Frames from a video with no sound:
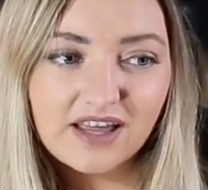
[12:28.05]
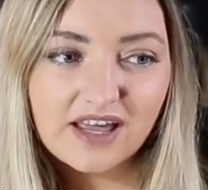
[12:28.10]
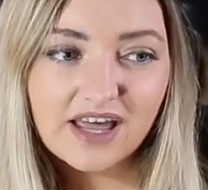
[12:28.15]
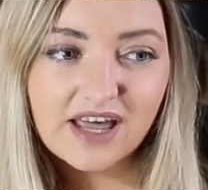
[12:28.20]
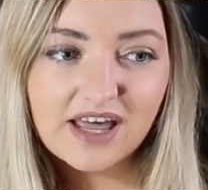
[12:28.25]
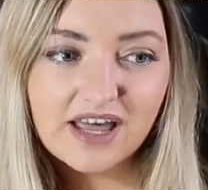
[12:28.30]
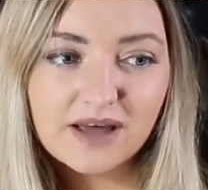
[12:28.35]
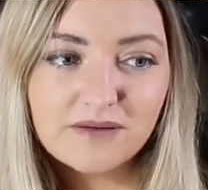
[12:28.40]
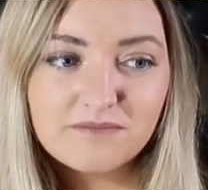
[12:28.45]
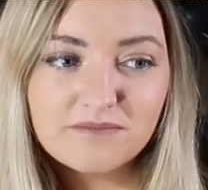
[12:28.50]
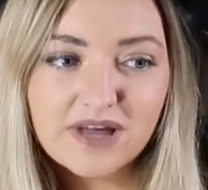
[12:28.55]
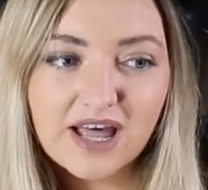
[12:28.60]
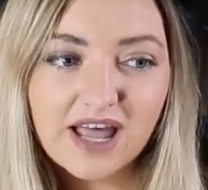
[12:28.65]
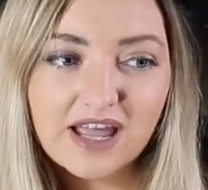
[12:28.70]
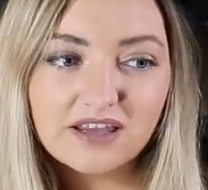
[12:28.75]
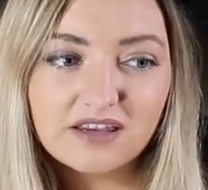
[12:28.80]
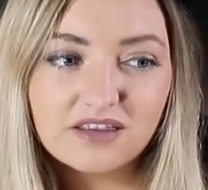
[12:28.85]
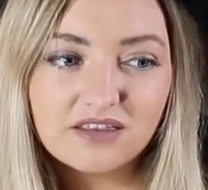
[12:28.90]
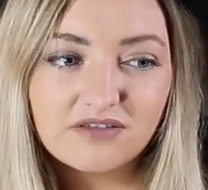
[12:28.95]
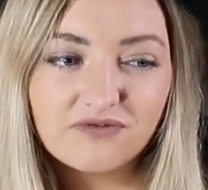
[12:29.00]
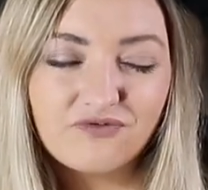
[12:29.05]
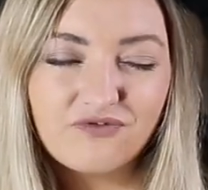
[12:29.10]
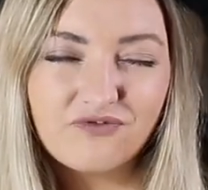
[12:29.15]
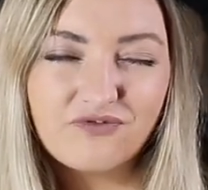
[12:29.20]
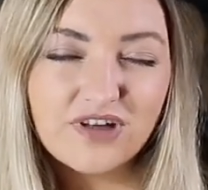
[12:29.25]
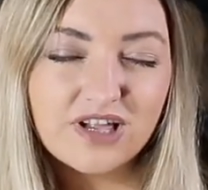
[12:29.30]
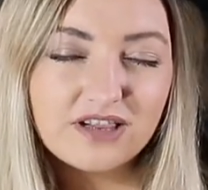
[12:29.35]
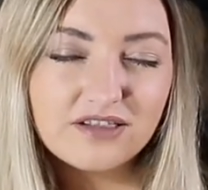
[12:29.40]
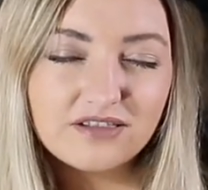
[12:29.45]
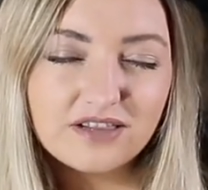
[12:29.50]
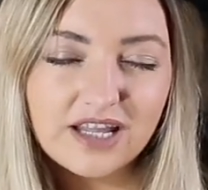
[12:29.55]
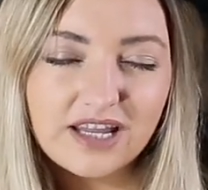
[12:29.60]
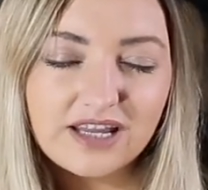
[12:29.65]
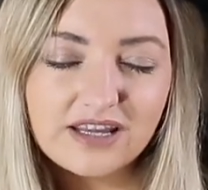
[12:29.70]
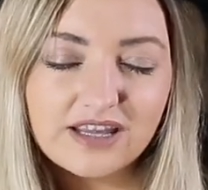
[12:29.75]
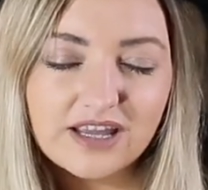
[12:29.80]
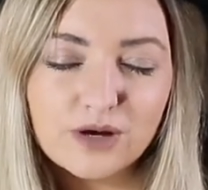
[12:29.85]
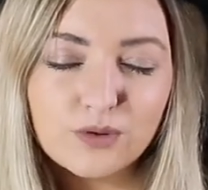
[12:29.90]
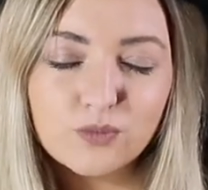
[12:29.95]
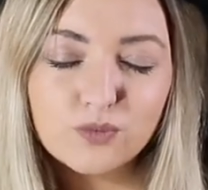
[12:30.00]
Um, I felt
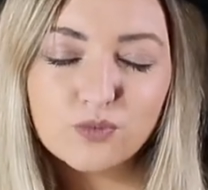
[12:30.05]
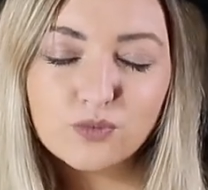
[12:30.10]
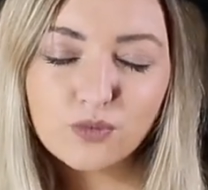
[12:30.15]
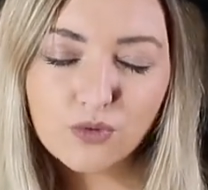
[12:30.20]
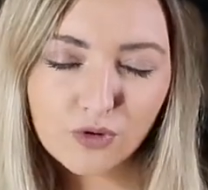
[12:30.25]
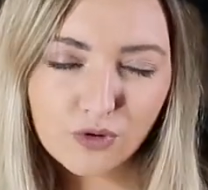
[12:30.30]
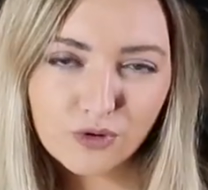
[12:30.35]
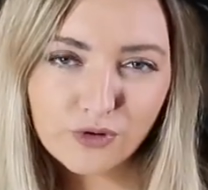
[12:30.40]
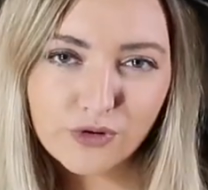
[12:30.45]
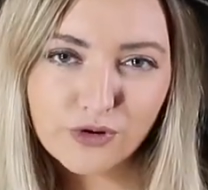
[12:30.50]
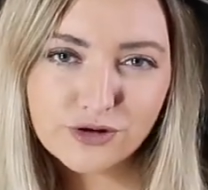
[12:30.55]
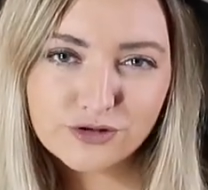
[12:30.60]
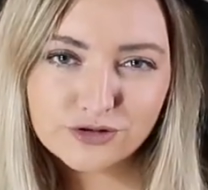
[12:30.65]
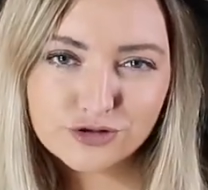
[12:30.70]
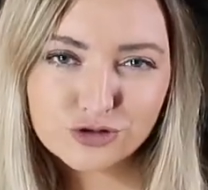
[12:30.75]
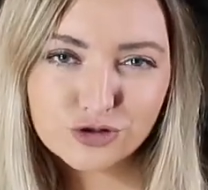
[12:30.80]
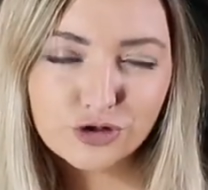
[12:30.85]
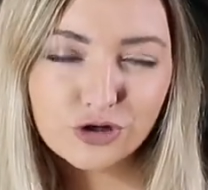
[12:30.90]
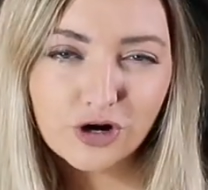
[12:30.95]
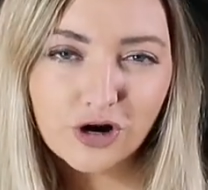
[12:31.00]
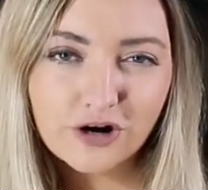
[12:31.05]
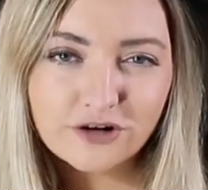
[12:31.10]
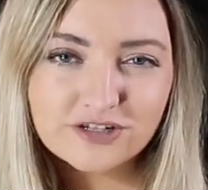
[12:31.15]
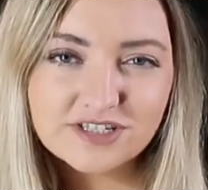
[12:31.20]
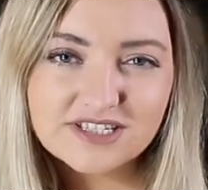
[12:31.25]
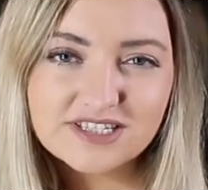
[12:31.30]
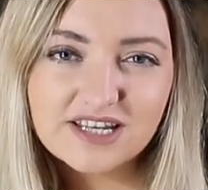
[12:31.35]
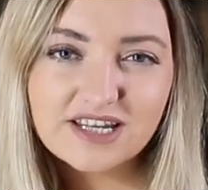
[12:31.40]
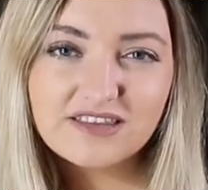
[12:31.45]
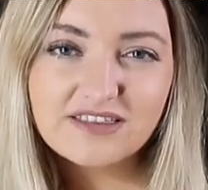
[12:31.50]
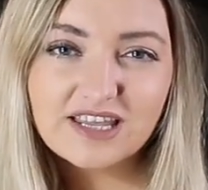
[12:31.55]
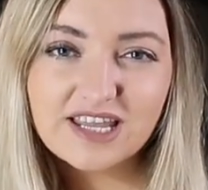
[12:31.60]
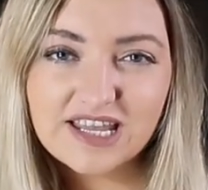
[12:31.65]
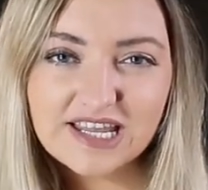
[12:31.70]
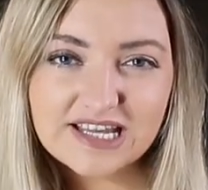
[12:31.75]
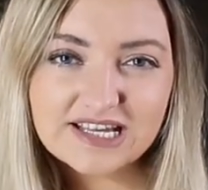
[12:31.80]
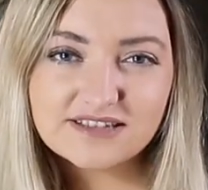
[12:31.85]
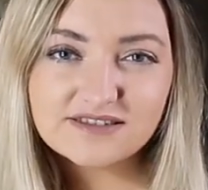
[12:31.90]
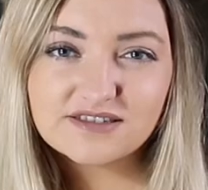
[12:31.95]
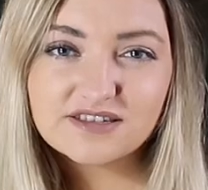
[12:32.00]
like it was too hard to see the
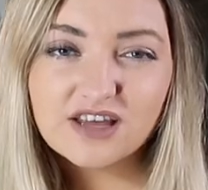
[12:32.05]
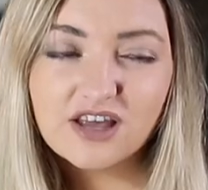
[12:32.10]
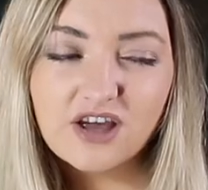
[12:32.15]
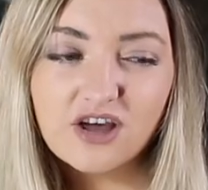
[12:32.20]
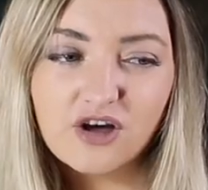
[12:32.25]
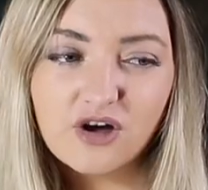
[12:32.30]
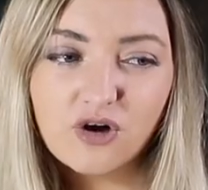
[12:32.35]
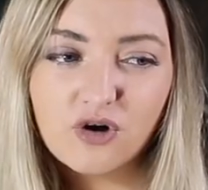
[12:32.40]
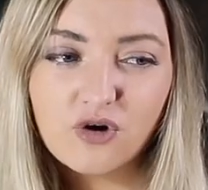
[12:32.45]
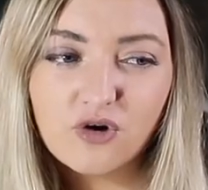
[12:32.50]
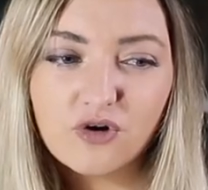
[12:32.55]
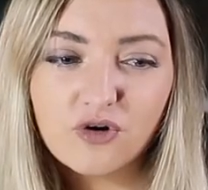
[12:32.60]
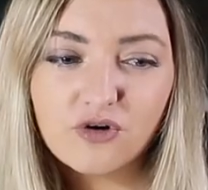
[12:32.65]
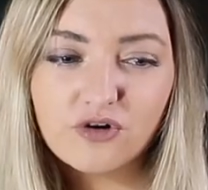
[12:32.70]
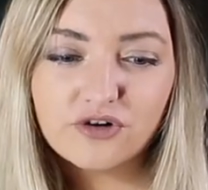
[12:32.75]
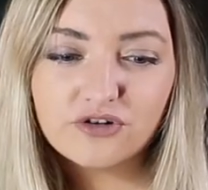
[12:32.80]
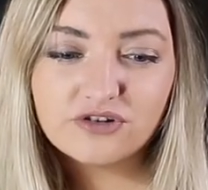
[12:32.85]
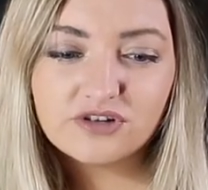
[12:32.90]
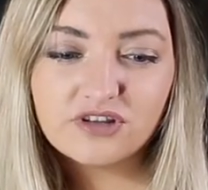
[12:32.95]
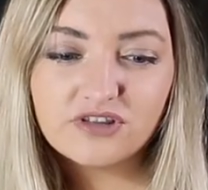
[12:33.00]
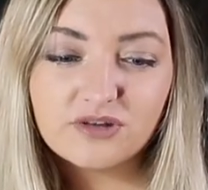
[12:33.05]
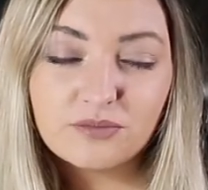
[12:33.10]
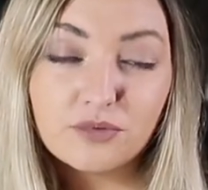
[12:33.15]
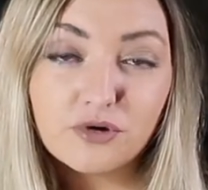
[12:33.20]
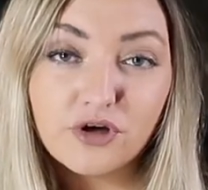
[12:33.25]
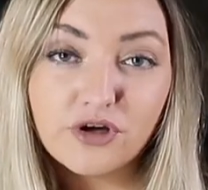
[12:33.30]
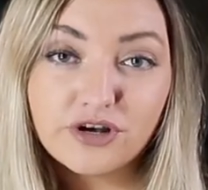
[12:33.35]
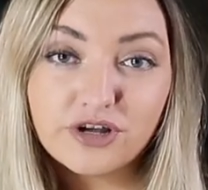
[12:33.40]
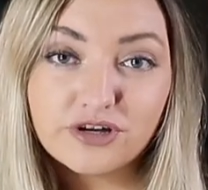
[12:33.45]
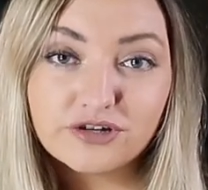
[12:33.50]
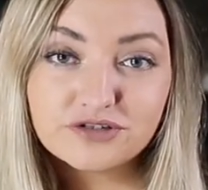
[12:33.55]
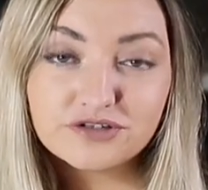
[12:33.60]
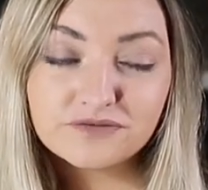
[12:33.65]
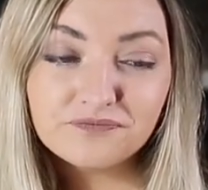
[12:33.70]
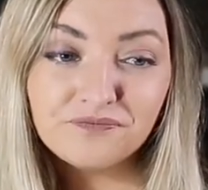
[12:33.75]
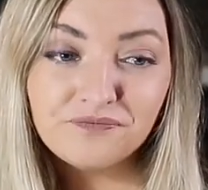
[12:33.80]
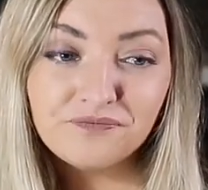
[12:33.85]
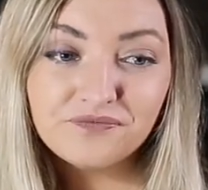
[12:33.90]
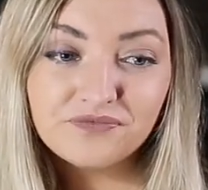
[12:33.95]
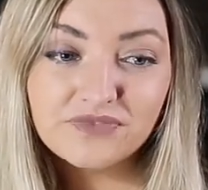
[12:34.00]
haze on the product
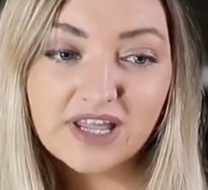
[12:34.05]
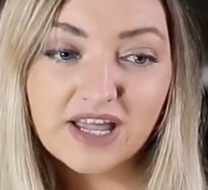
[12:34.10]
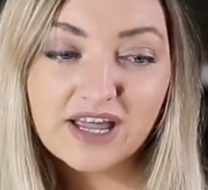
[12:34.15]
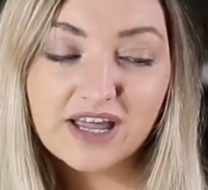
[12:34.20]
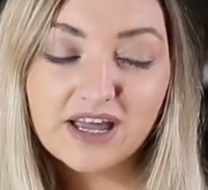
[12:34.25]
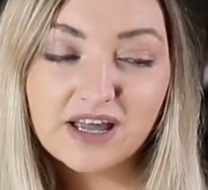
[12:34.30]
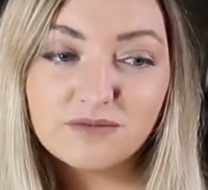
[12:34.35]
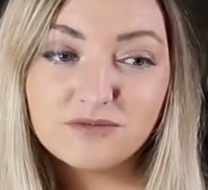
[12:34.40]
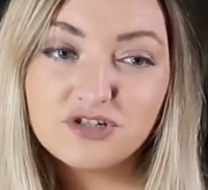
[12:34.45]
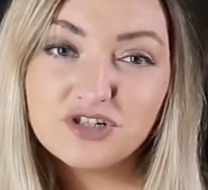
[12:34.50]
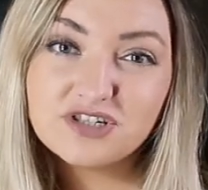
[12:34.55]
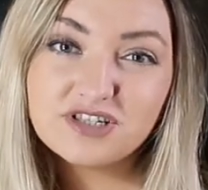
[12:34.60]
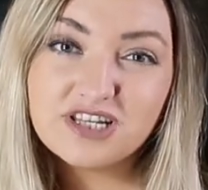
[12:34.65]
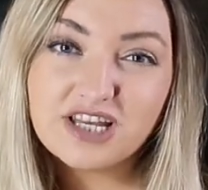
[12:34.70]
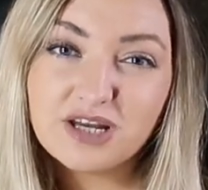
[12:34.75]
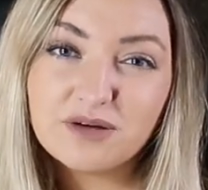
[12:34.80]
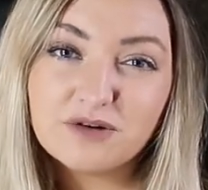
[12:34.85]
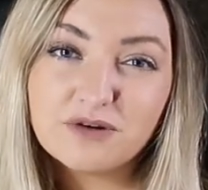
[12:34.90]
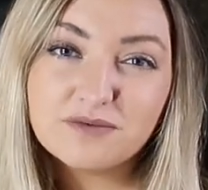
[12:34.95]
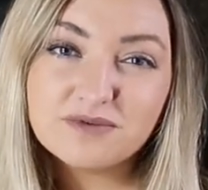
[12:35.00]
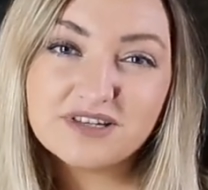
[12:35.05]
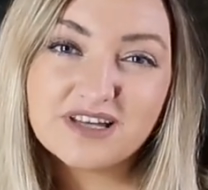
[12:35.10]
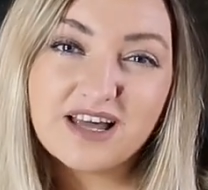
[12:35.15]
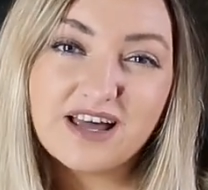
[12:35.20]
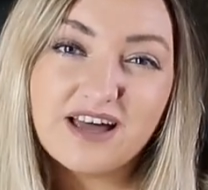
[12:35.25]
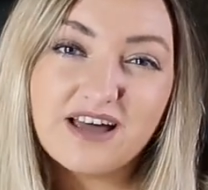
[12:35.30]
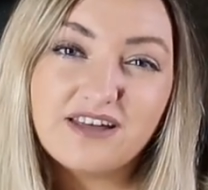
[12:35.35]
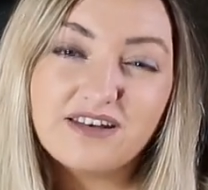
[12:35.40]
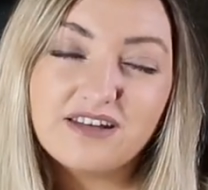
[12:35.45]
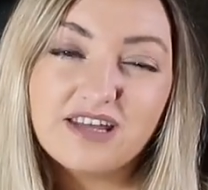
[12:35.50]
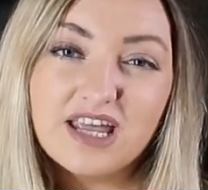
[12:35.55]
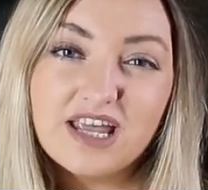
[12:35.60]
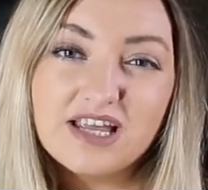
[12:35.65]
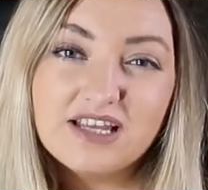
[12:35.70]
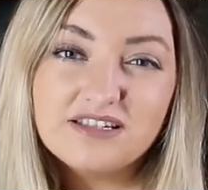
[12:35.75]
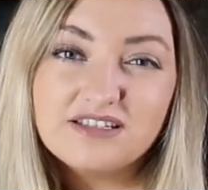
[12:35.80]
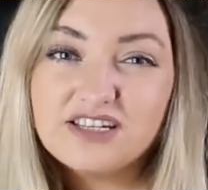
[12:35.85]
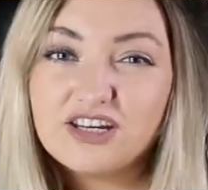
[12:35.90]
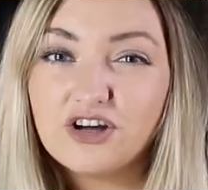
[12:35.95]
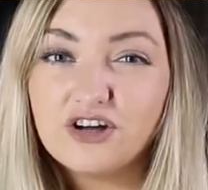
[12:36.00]
um, to see where it was at,
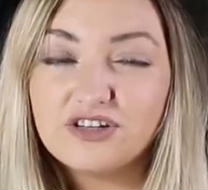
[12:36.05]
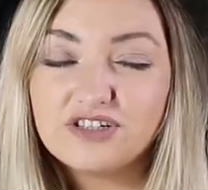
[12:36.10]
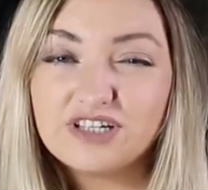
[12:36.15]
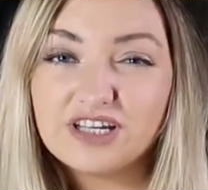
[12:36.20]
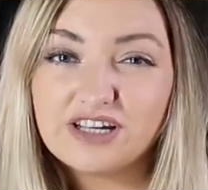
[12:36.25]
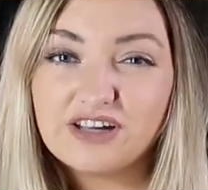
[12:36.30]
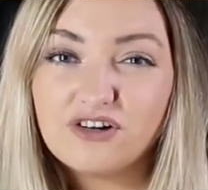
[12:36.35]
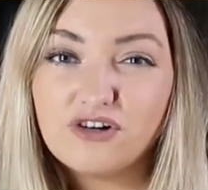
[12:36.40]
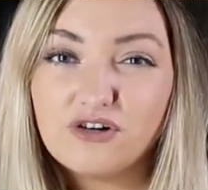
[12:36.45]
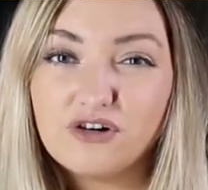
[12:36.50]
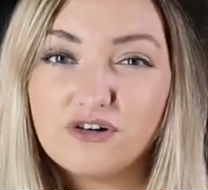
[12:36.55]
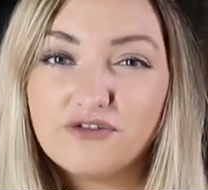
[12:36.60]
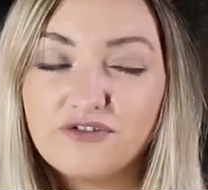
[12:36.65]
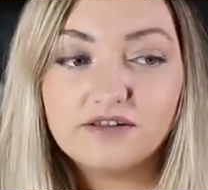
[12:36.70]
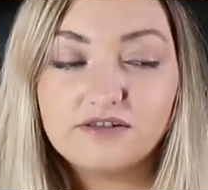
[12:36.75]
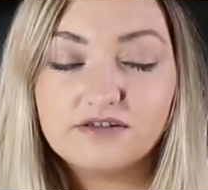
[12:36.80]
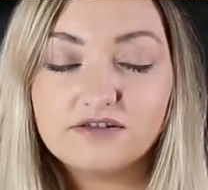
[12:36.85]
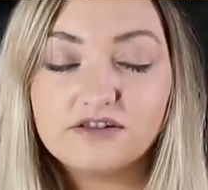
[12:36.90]
see how to take it off.